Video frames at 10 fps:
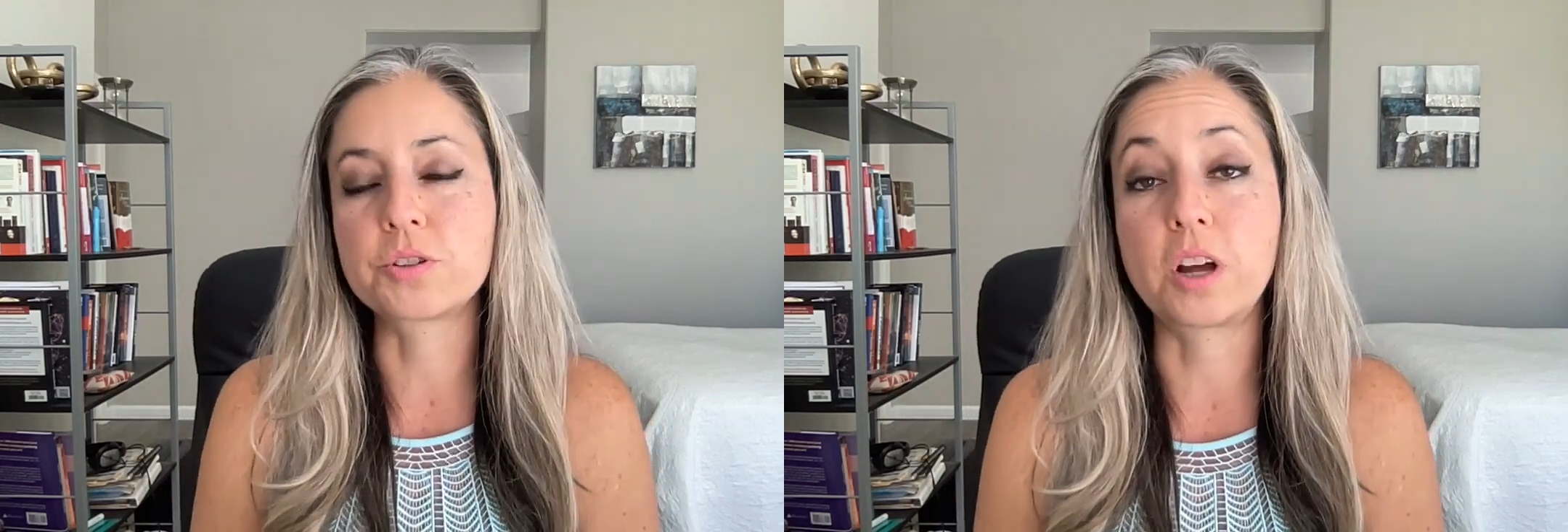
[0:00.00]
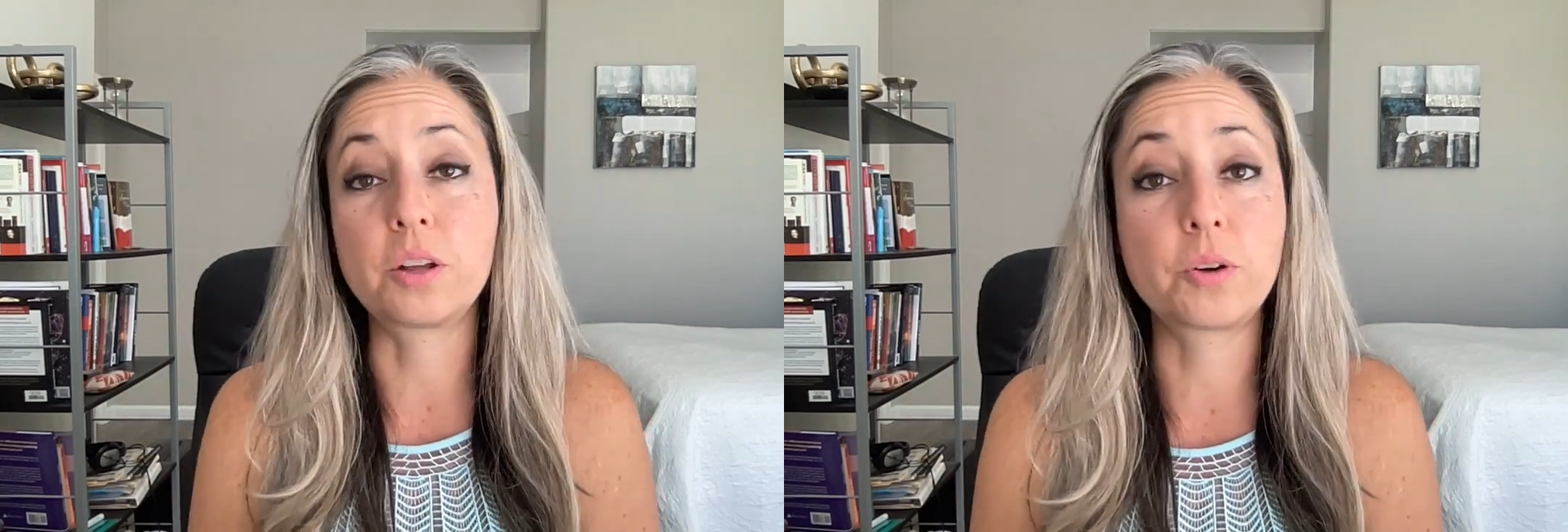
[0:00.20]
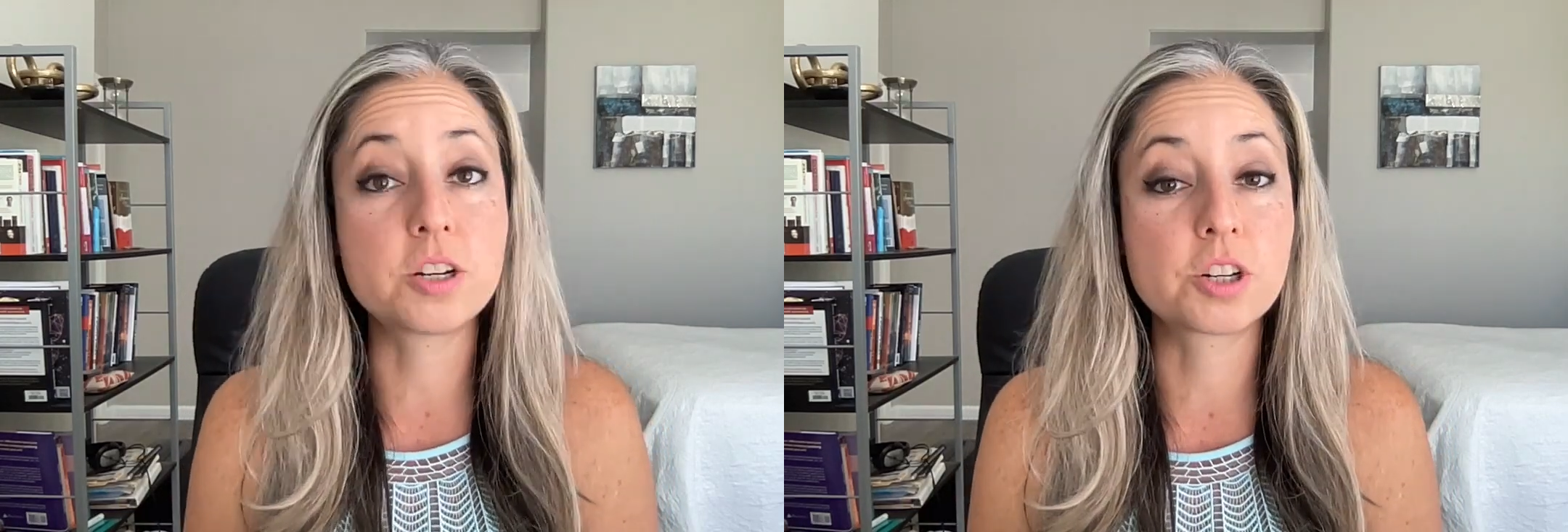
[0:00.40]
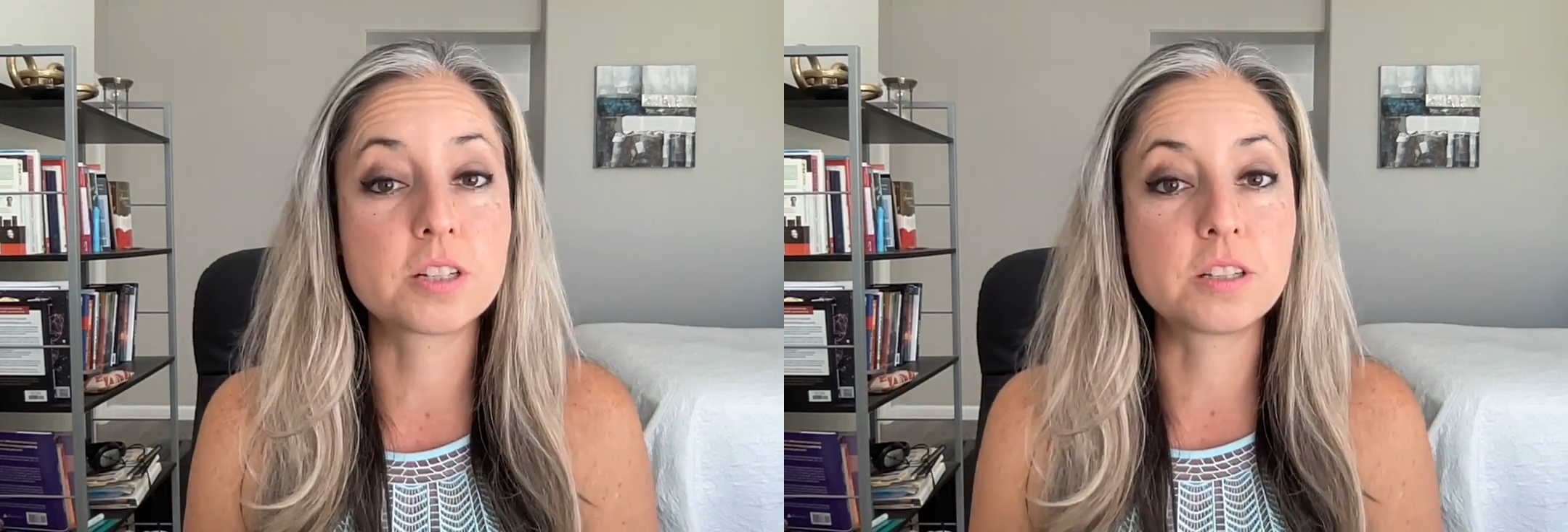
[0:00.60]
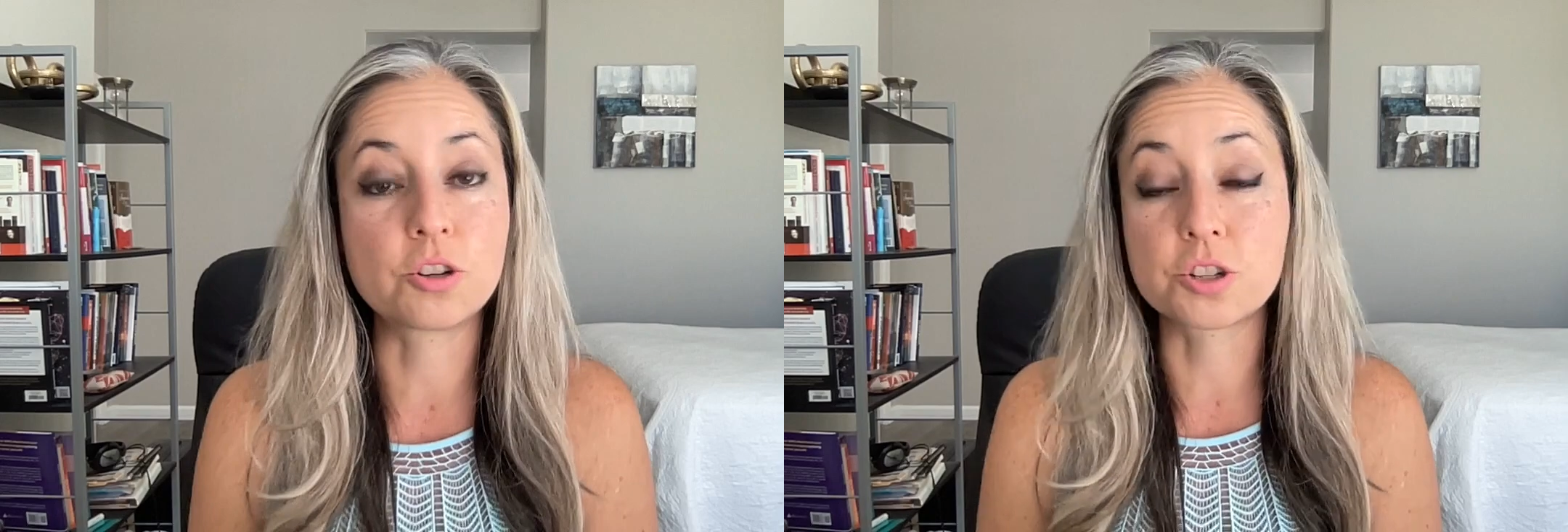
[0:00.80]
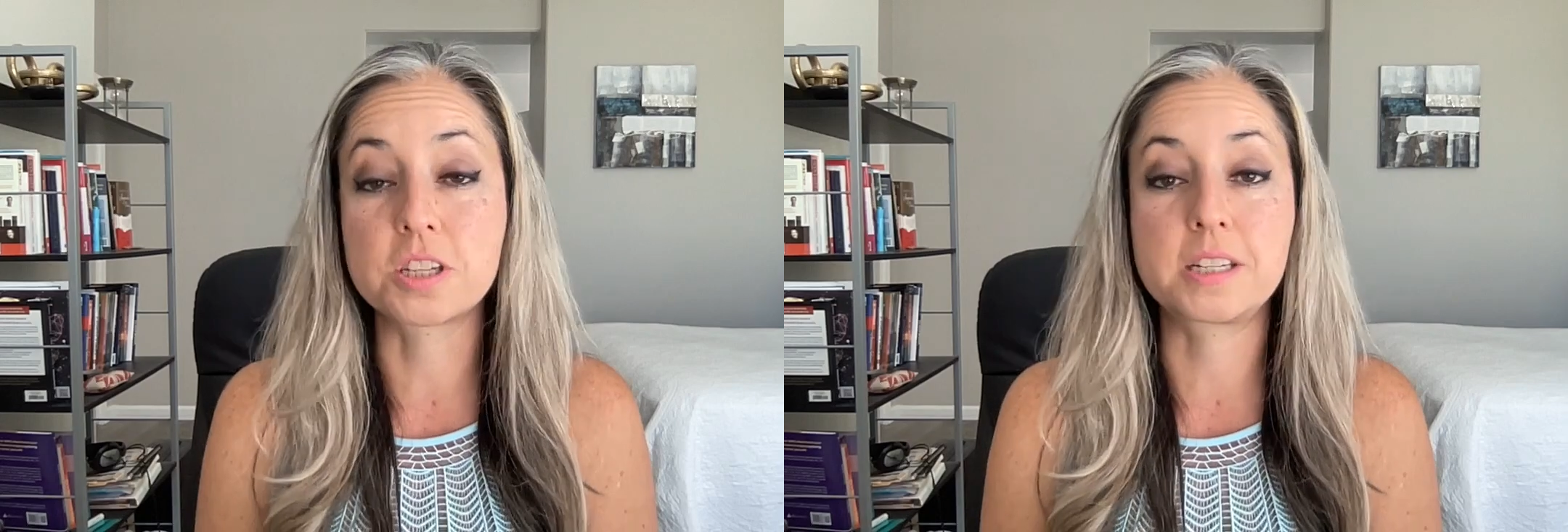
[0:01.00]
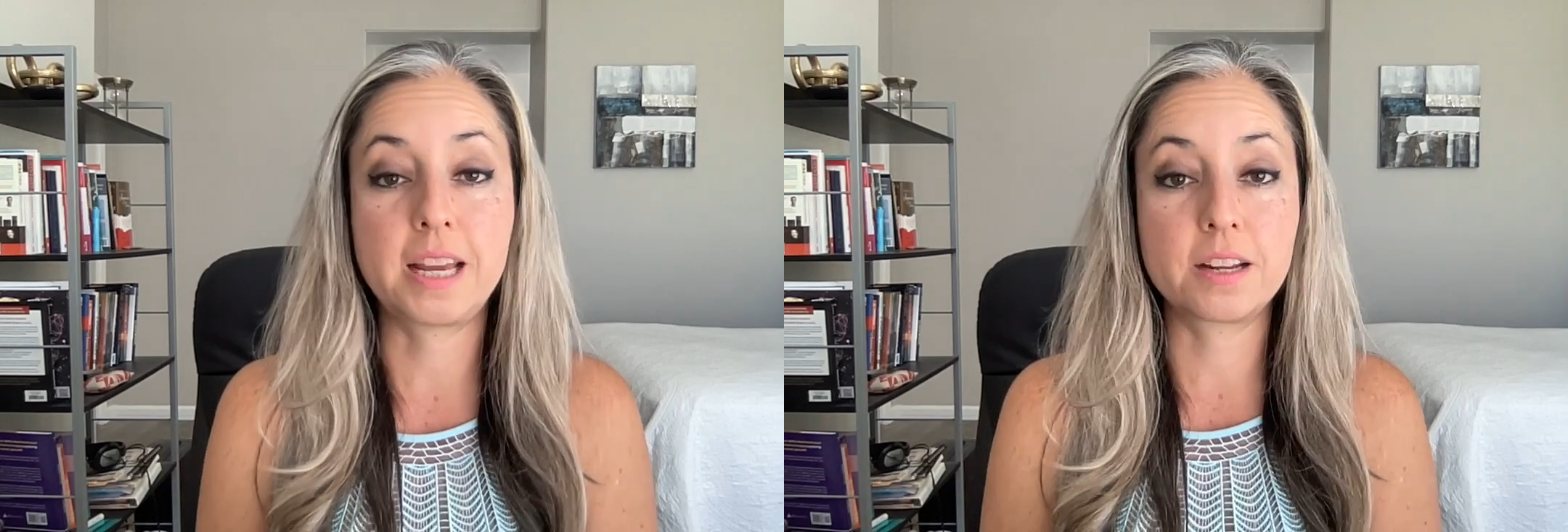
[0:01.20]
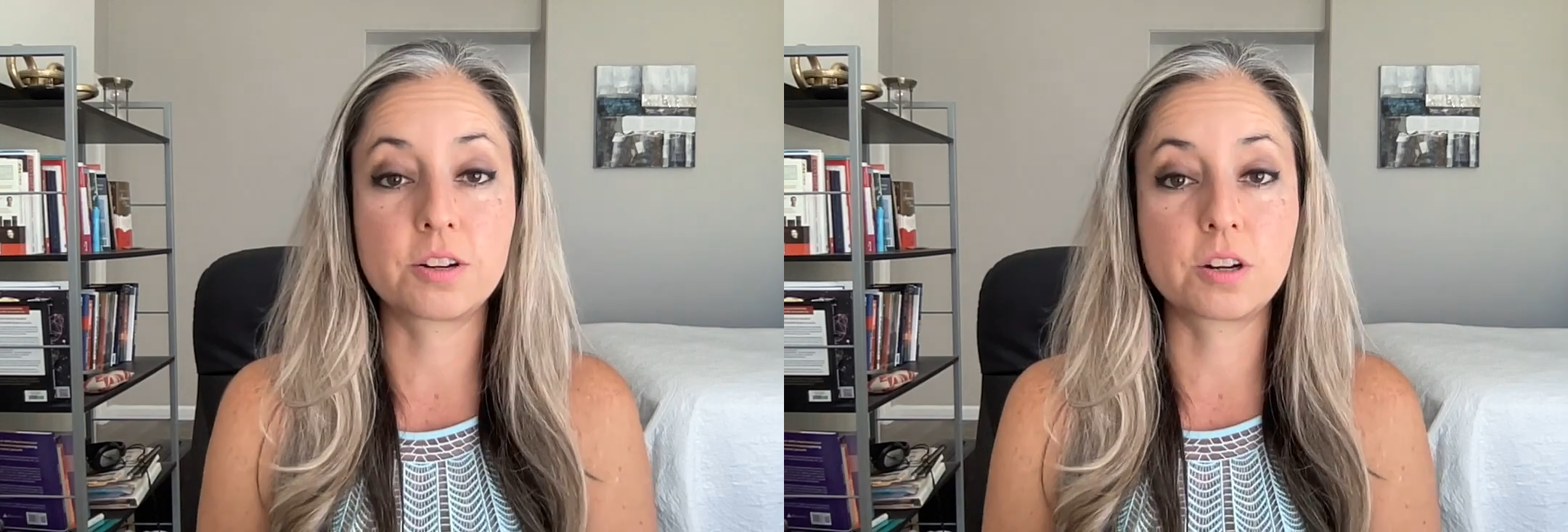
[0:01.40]
tolerations, your
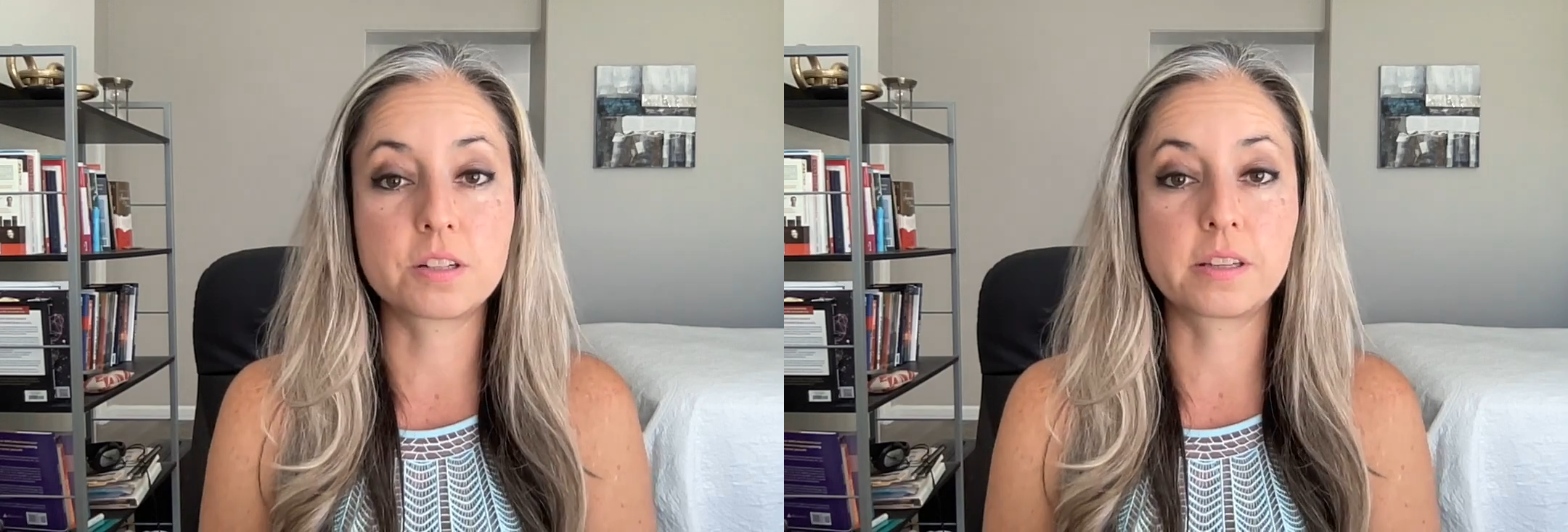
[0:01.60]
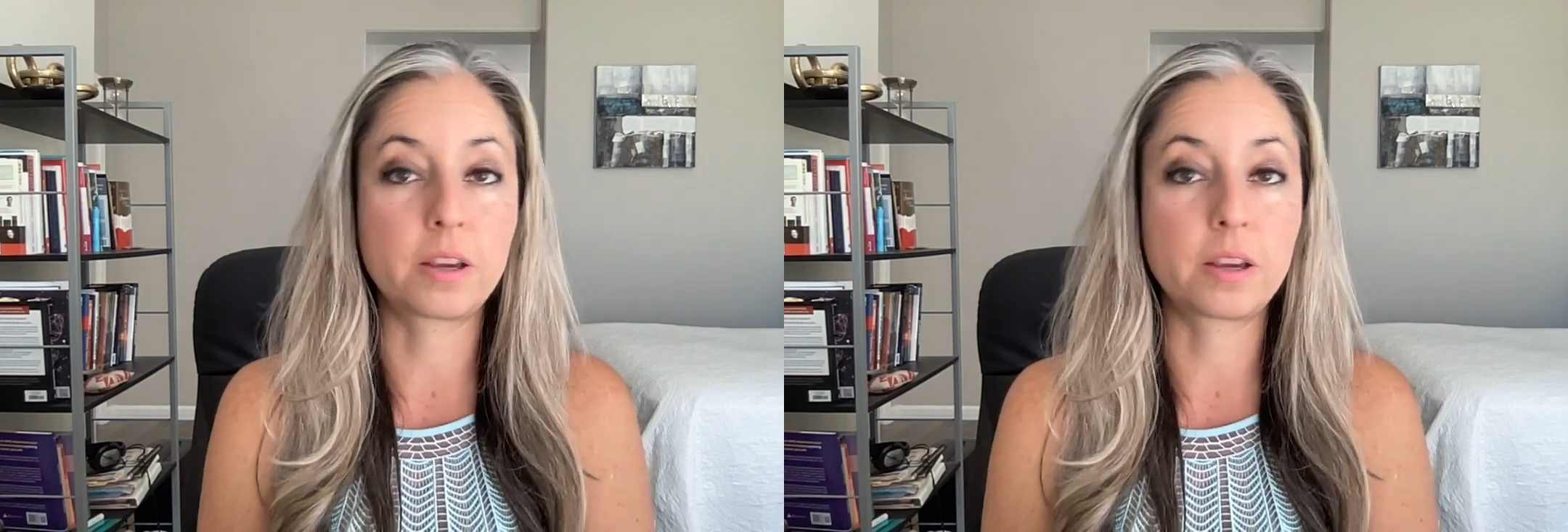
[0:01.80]
standards.